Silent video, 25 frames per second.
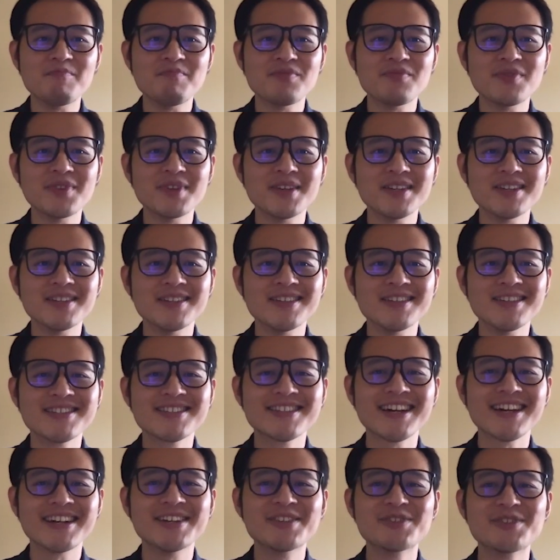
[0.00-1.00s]
it's
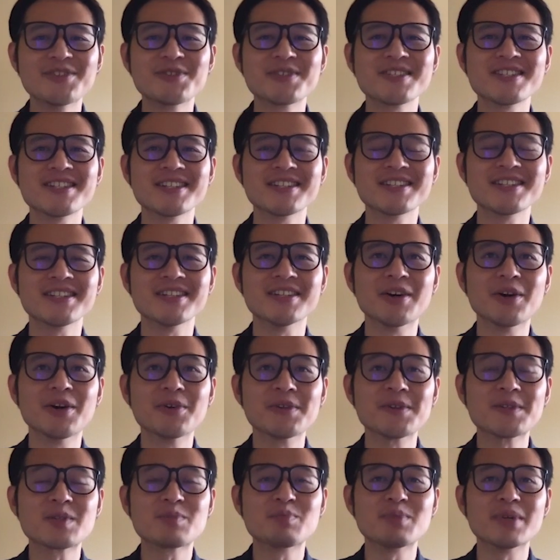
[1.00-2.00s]
kind of interesting to know
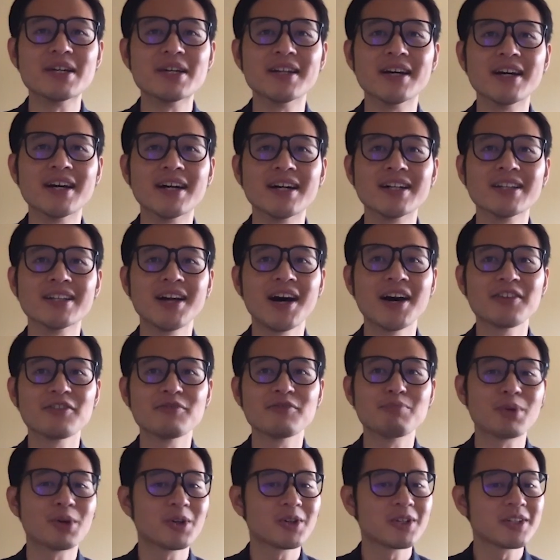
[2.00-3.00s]
this, but a lot
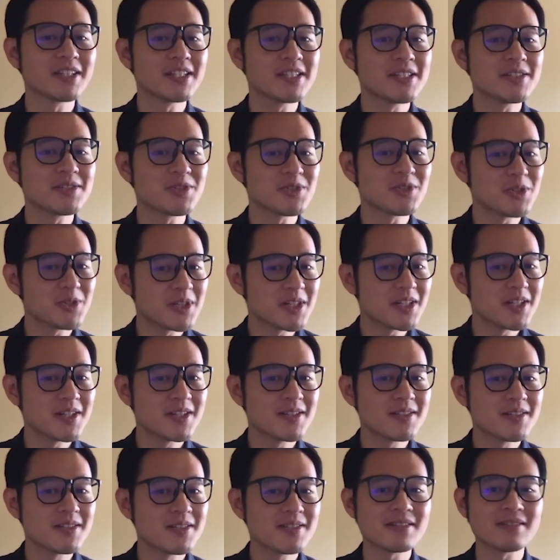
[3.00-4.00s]
of Berkeley
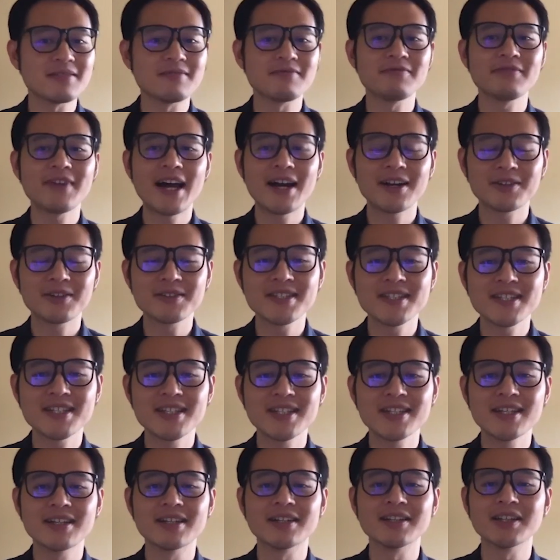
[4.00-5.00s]
students and
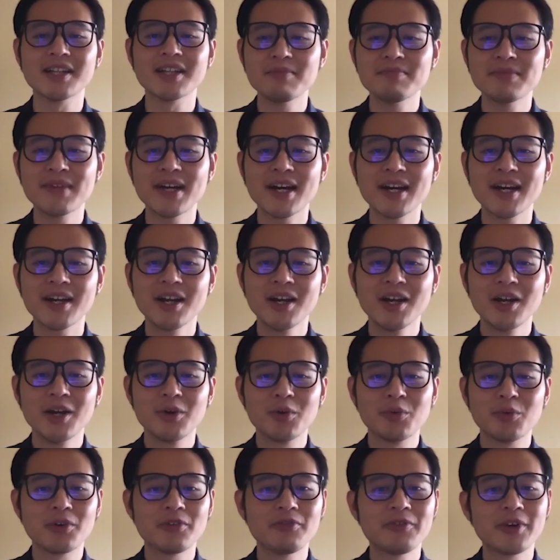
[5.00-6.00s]
faculty and alumni
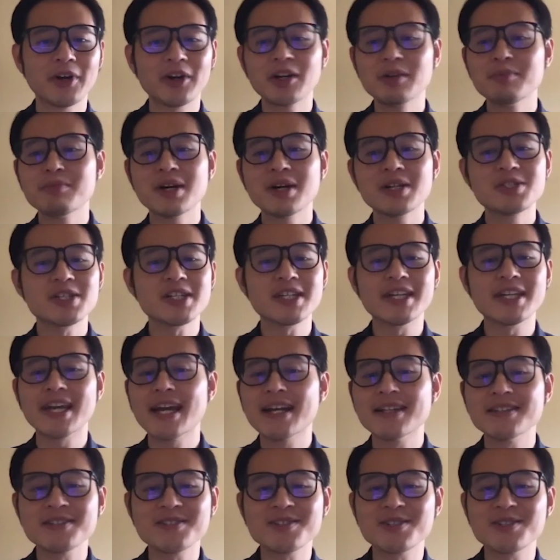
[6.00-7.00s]
were very much
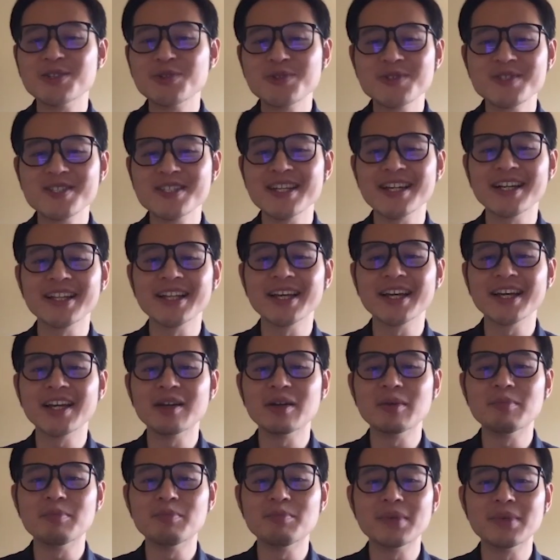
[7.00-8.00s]
against
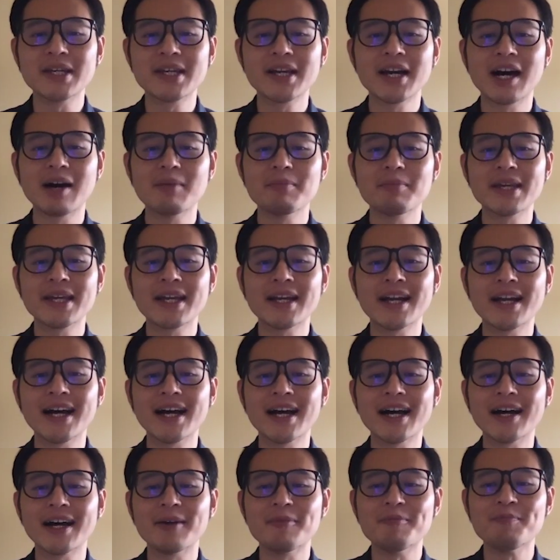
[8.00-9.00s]
UCLA becoming
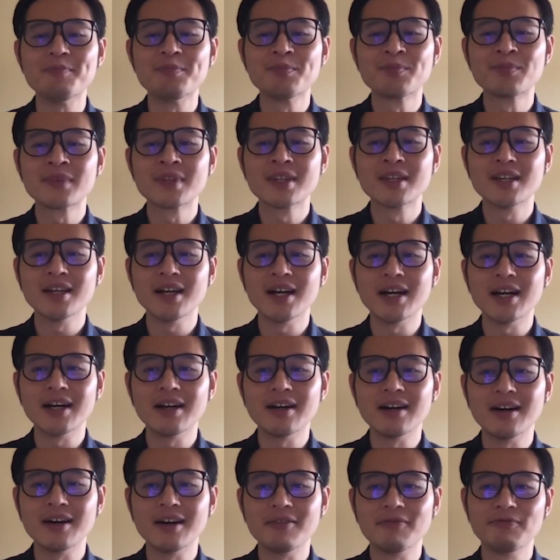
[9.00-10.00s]

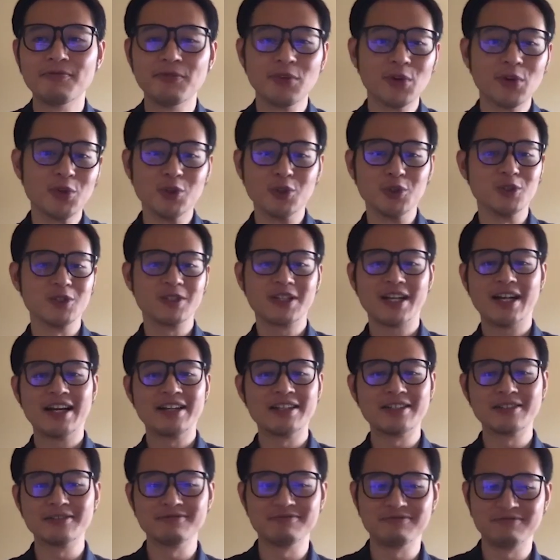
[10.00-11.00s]
a full
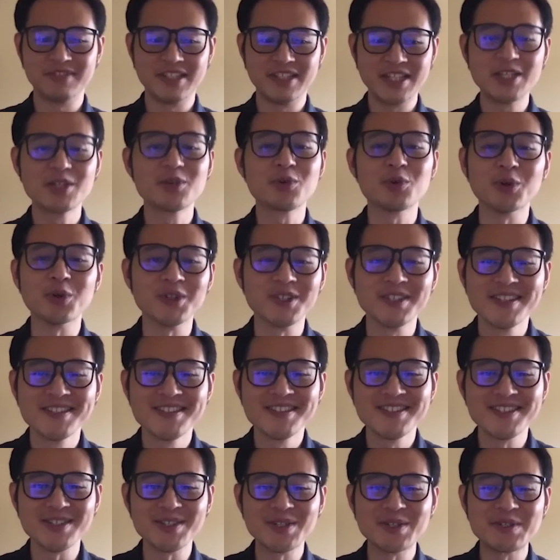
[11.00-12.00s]
kind of equal
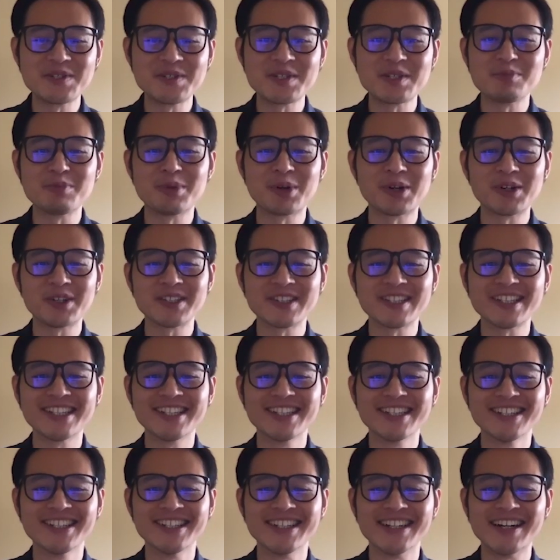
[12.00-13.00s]
to UC Berkeley.
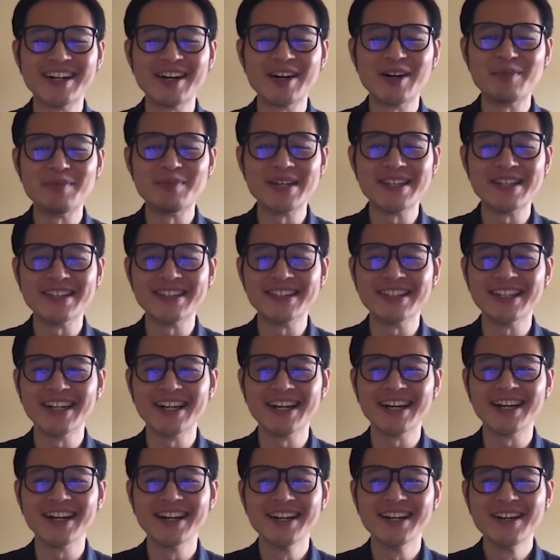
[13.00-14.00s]
And
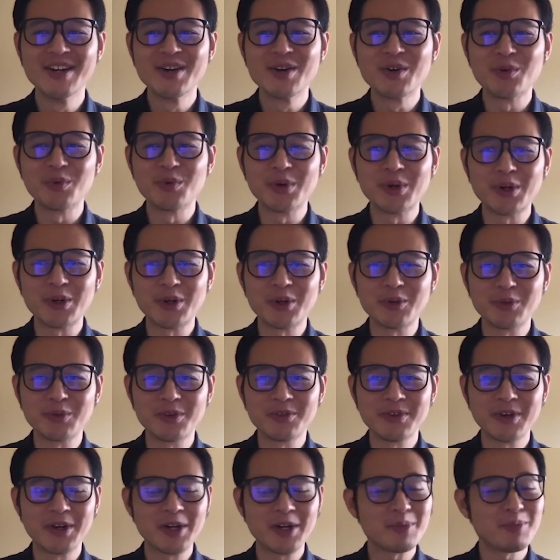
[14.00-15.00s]
we're
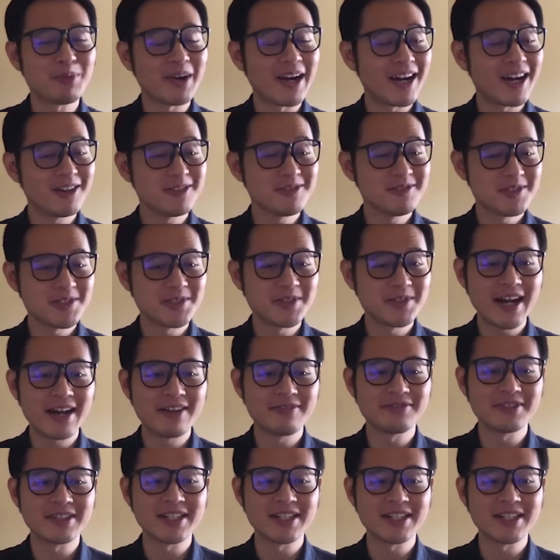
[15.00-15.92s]
very proud to have